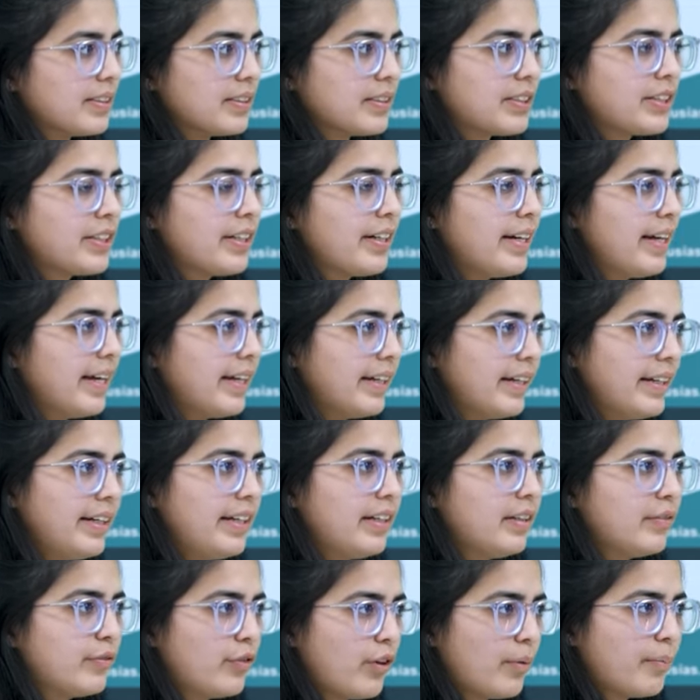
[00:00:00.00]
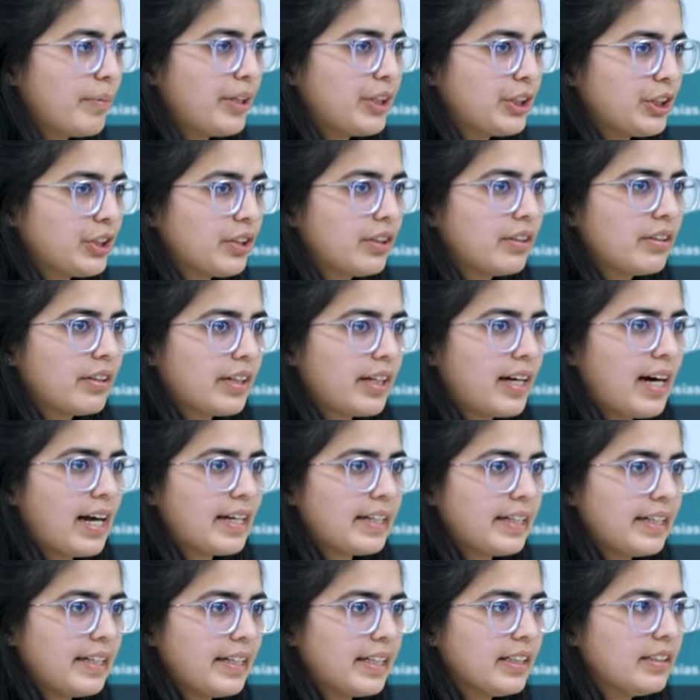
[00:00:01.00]
Sir, any information
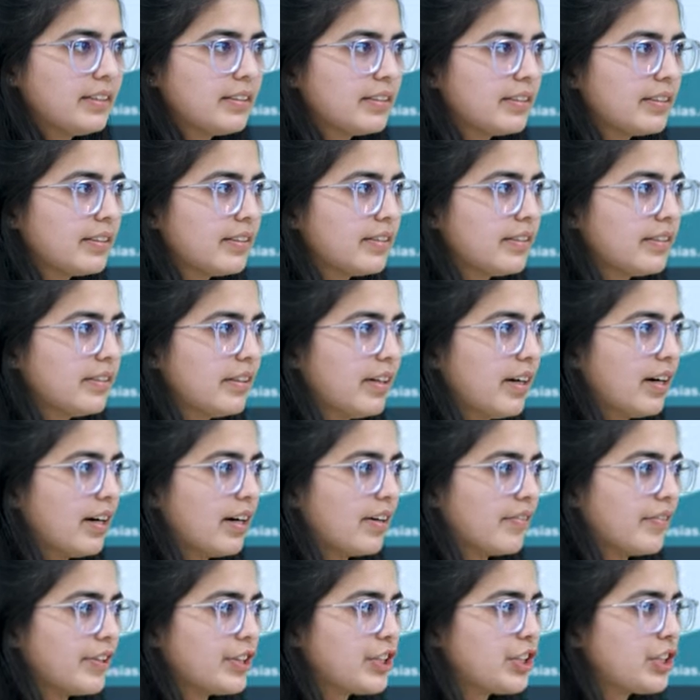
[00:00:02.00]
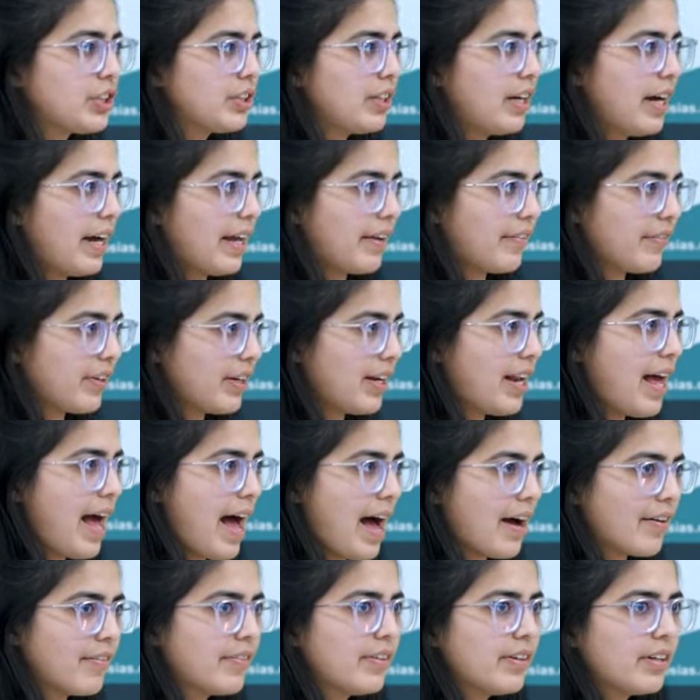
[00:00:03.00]
regarding it, which I will
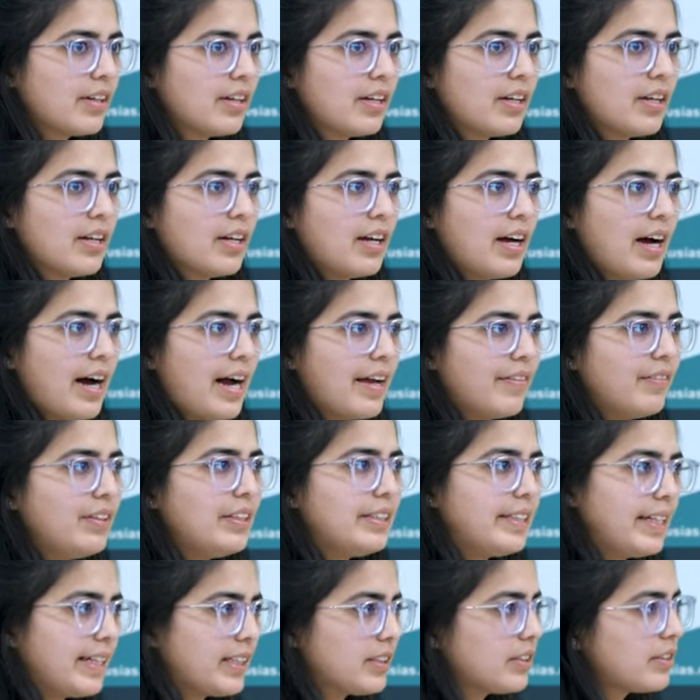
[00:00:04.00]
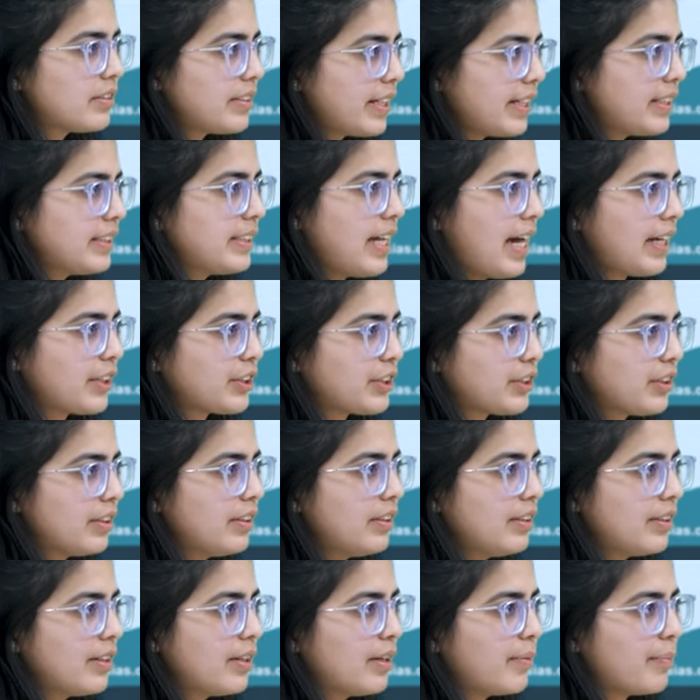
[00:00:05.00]
have, I will take strict
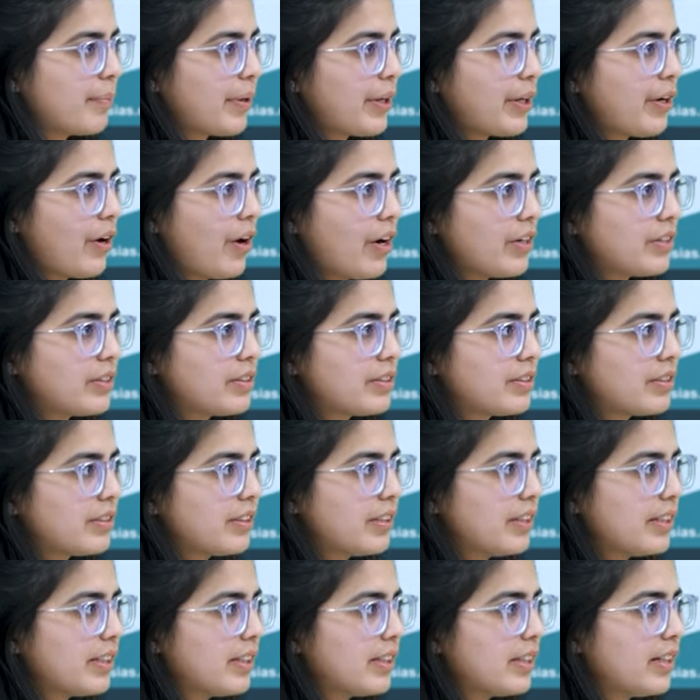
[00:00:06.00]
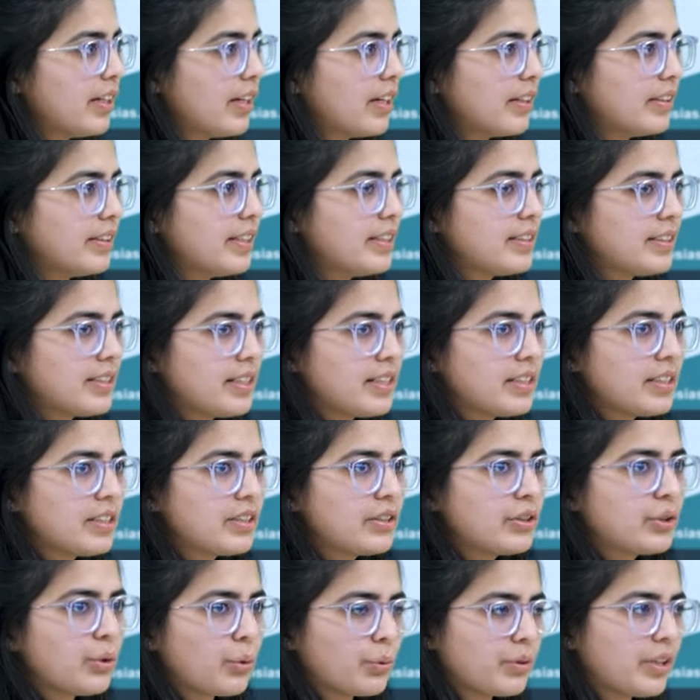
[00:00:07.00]
action, because this
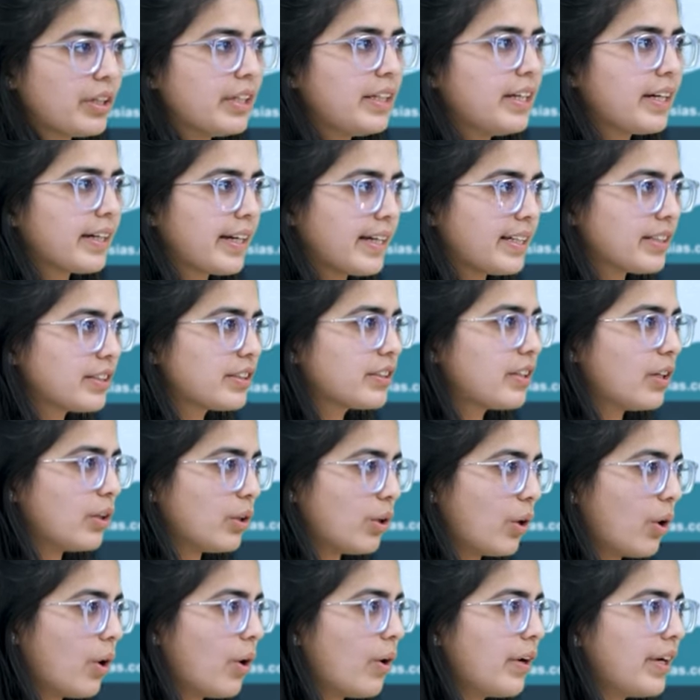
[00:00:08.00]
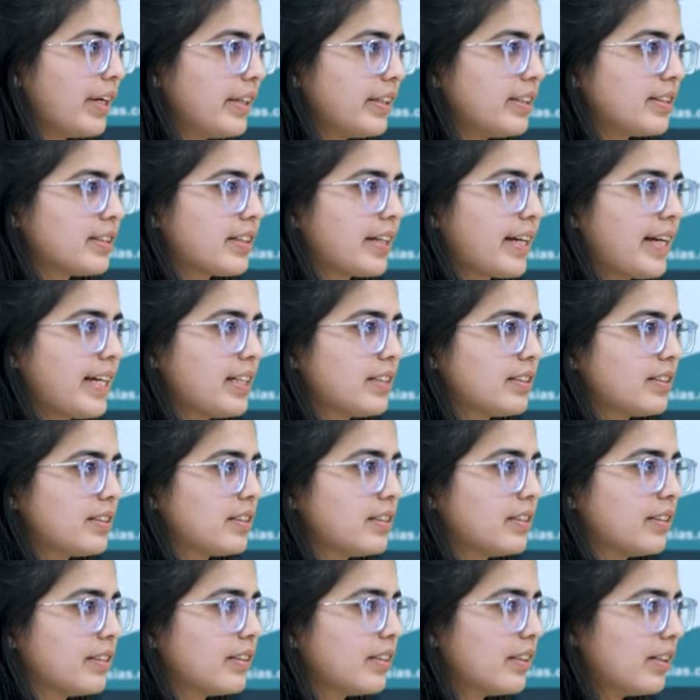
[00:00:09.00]
is totally against the law. It is against
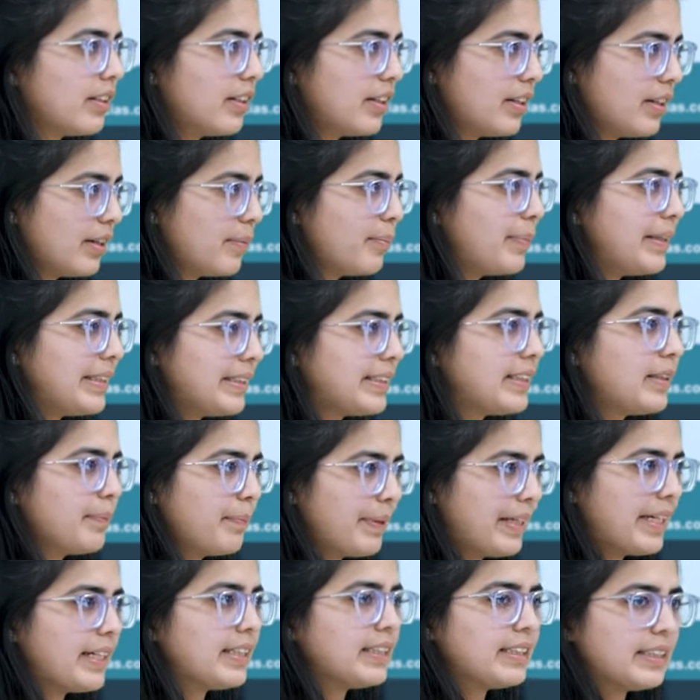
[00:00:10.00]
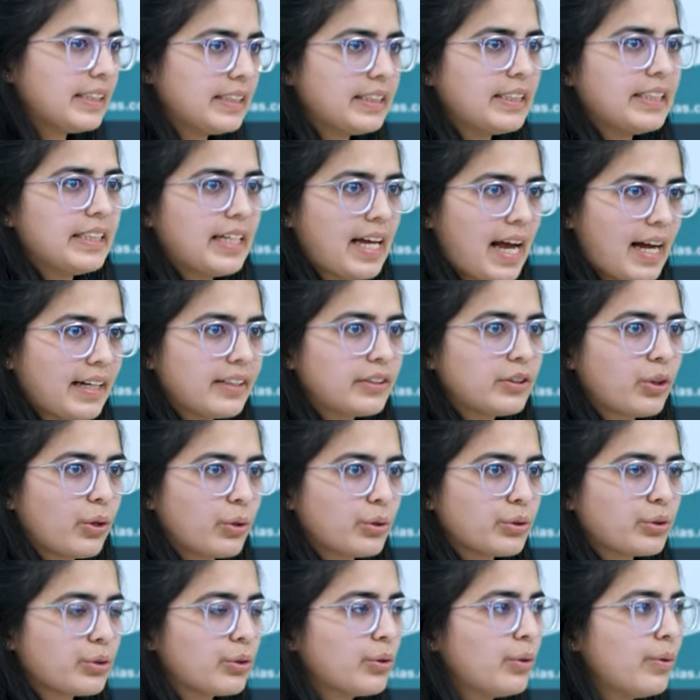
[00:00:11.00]
the PCPNDT Act
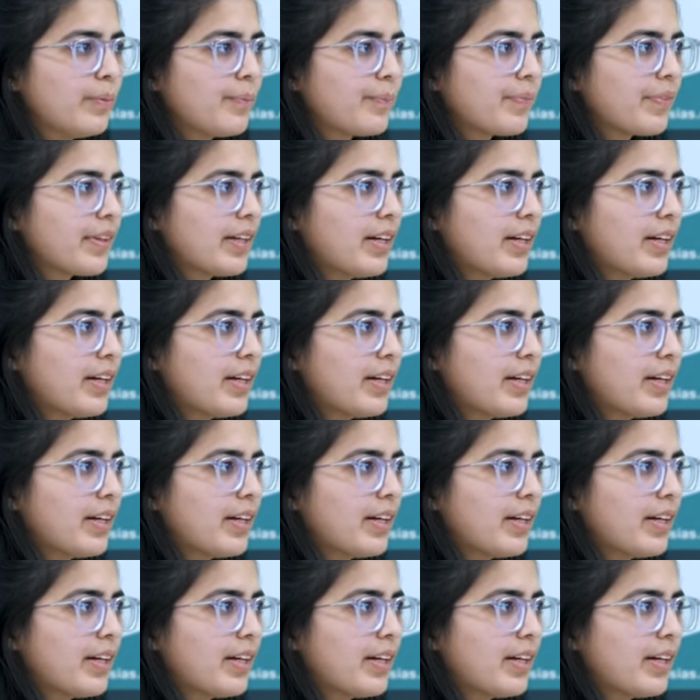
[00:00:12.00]
also.